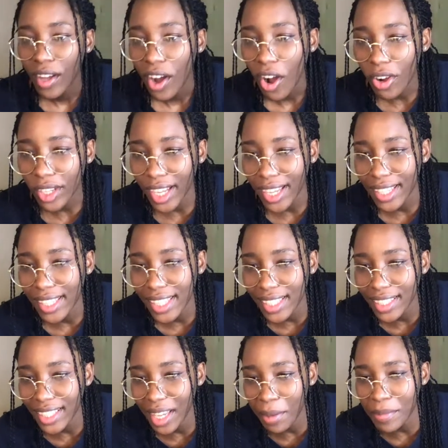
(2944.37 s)
Okay,
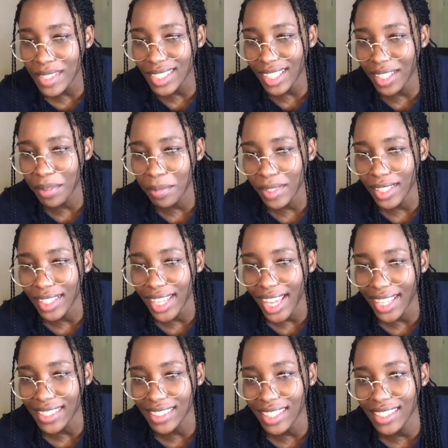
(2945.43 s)
Helium is gonna be
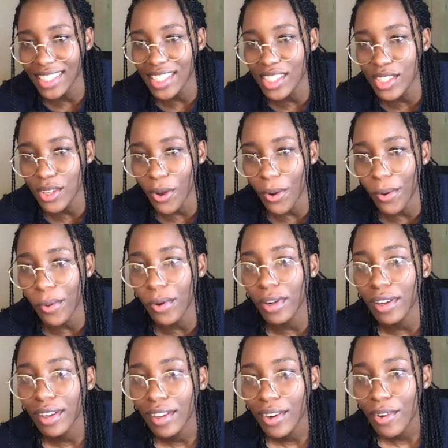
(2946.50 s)
next because it's so
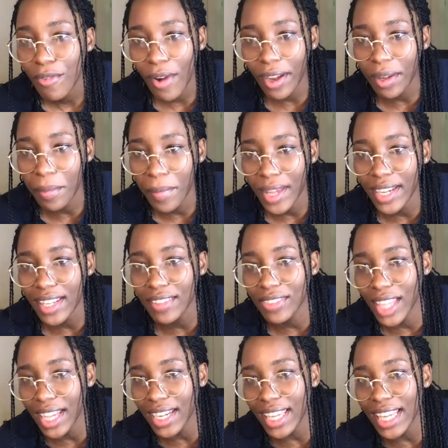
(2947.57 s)
recommended.
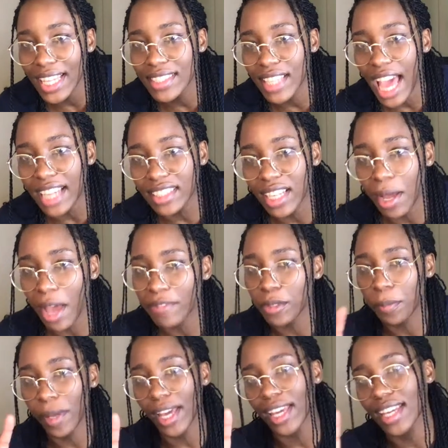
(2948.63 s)
Then it's actually I have
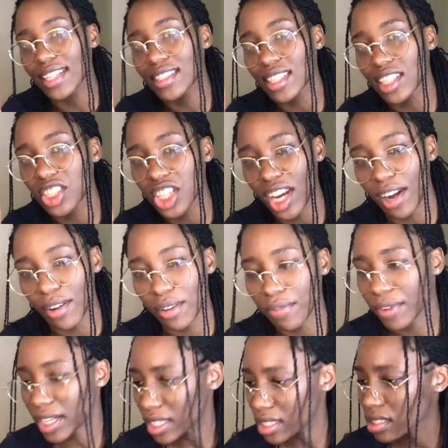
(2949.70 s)
to play Itzy Cherry
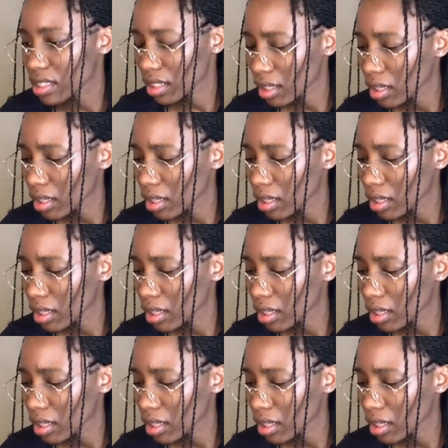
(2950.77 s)
first.